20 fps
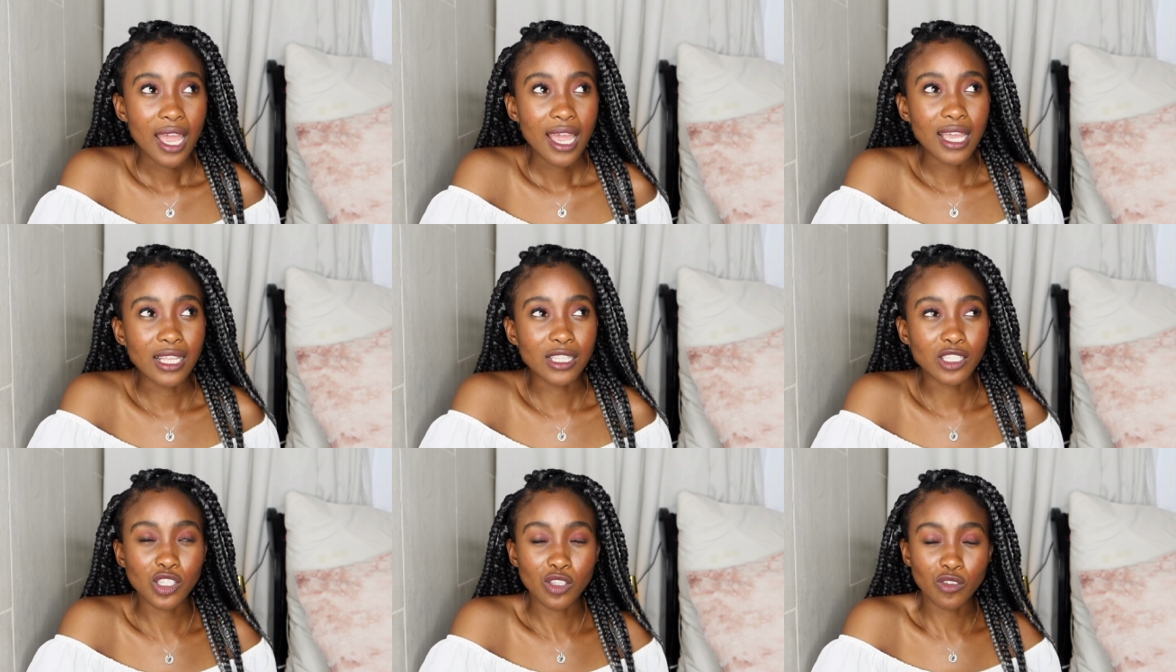
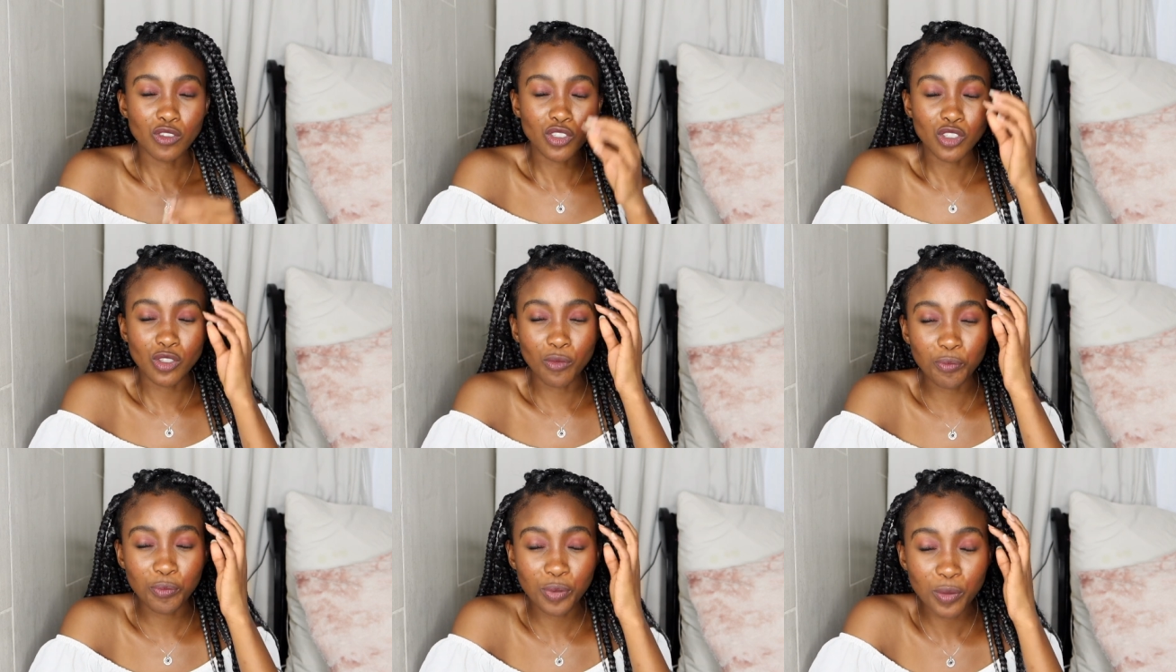
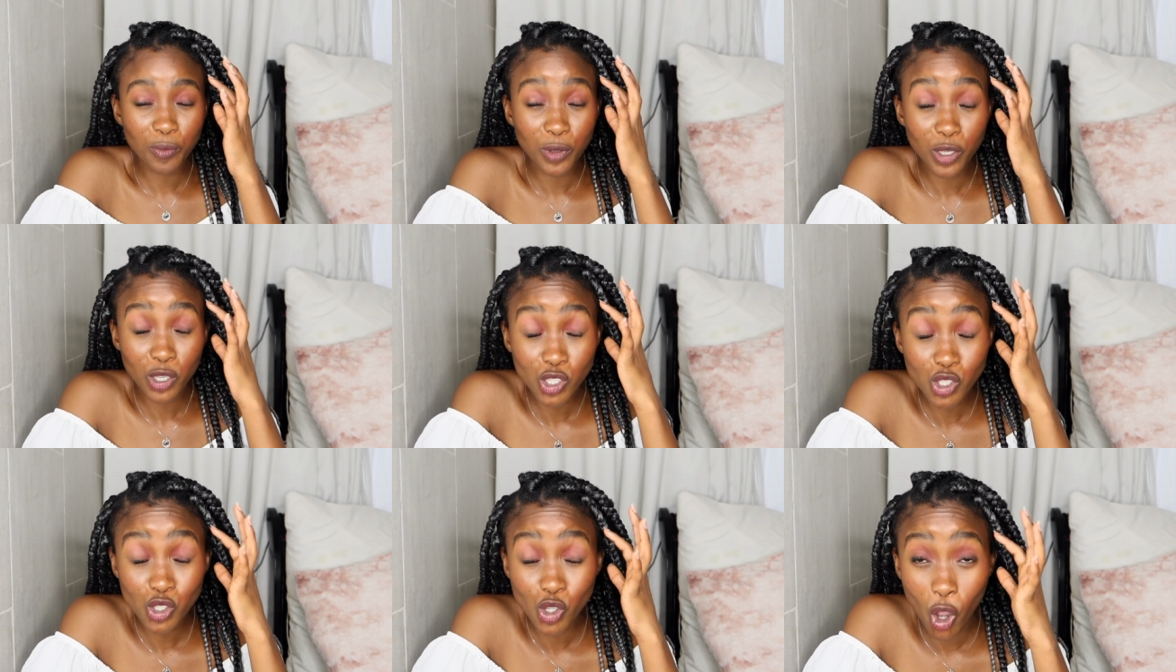
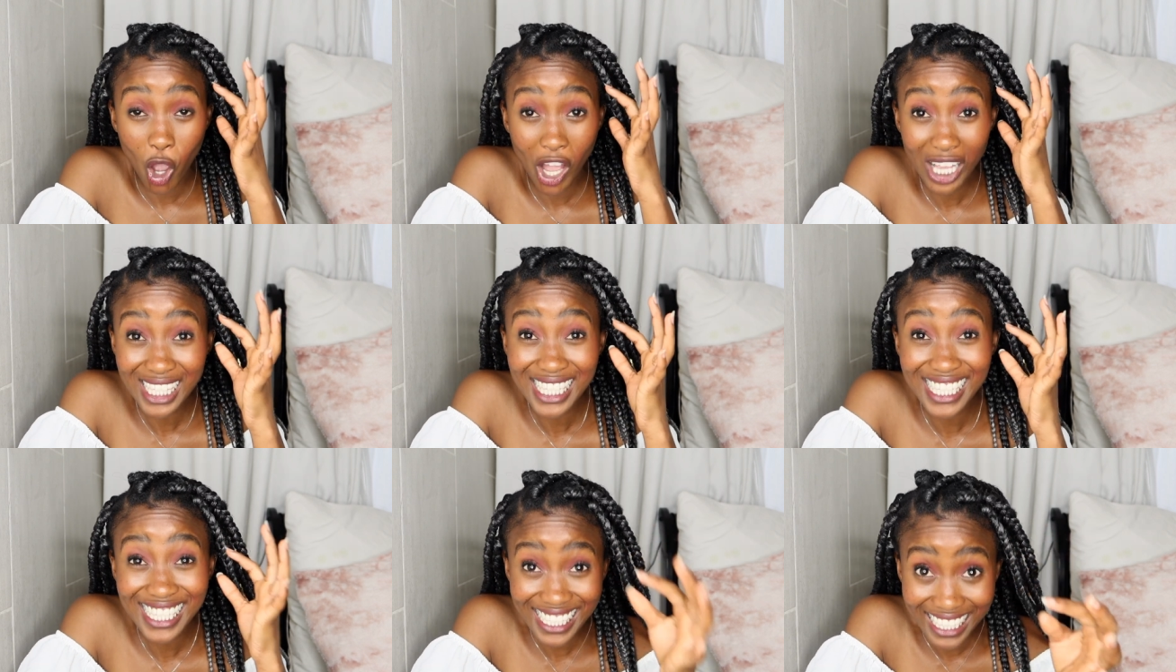because you
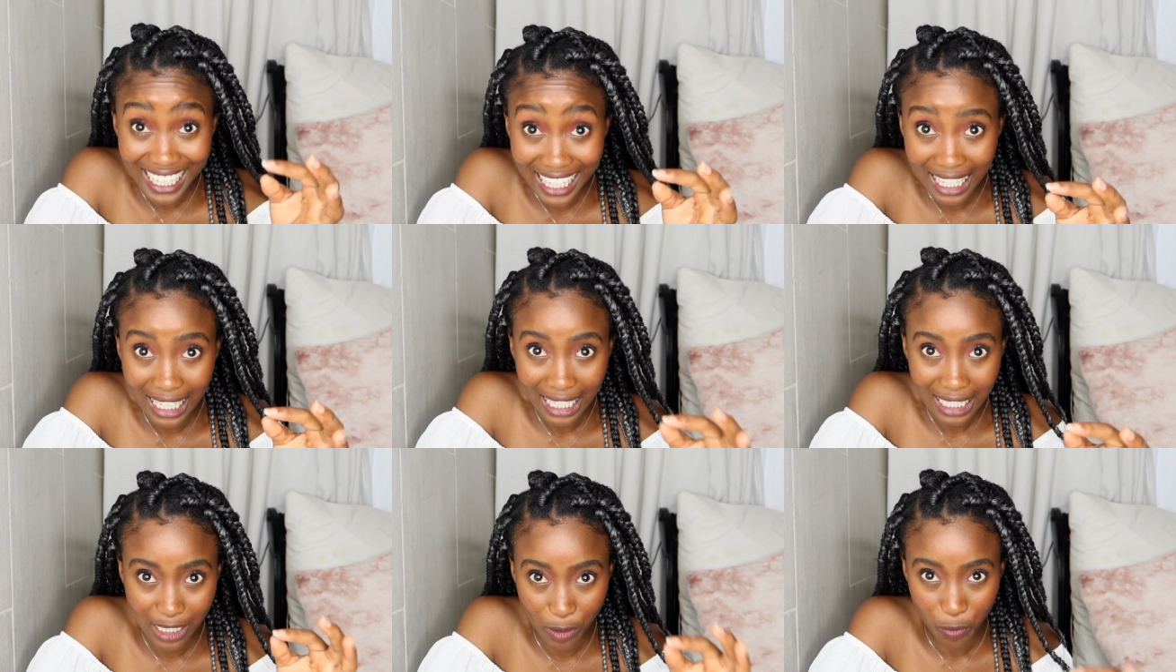can't
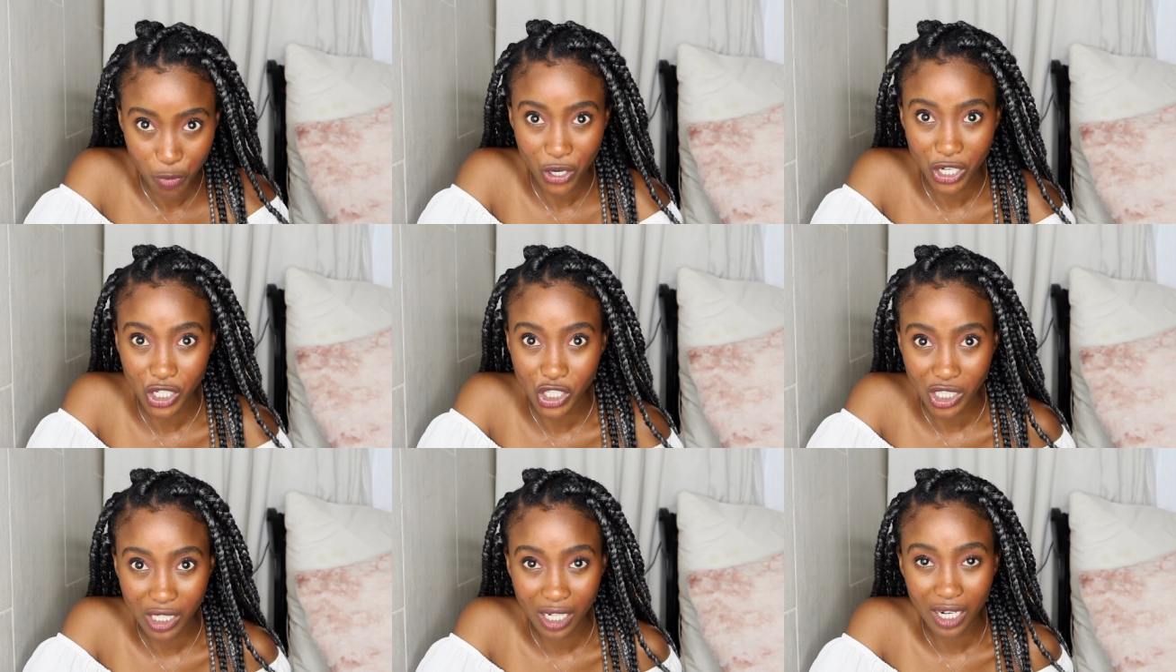see
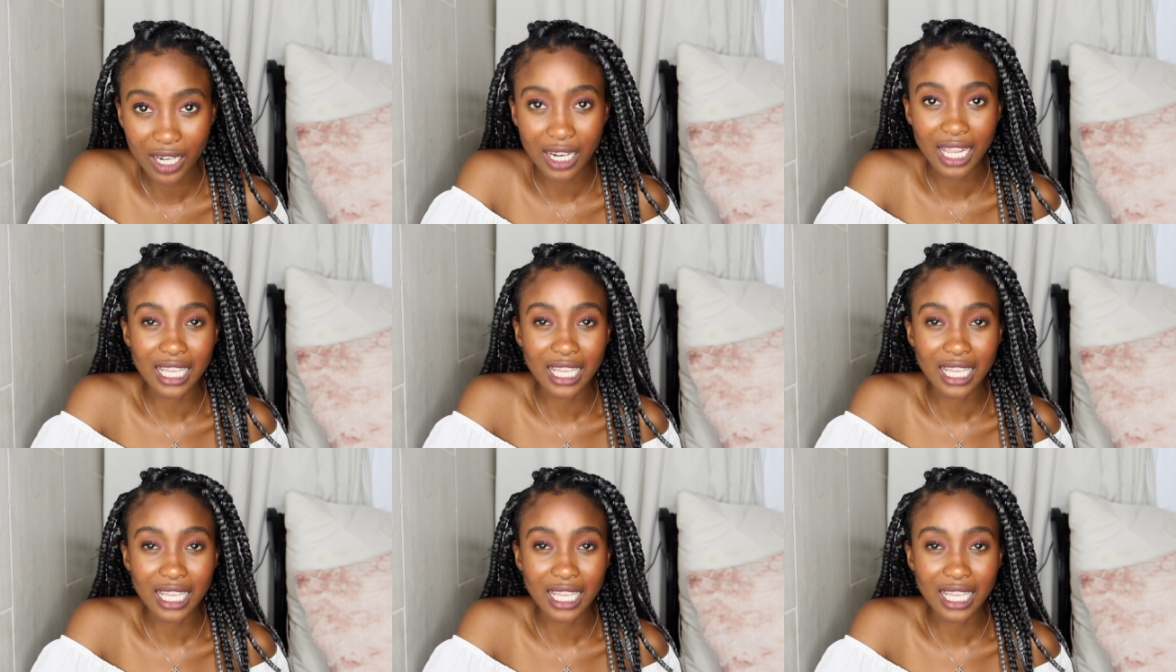depression,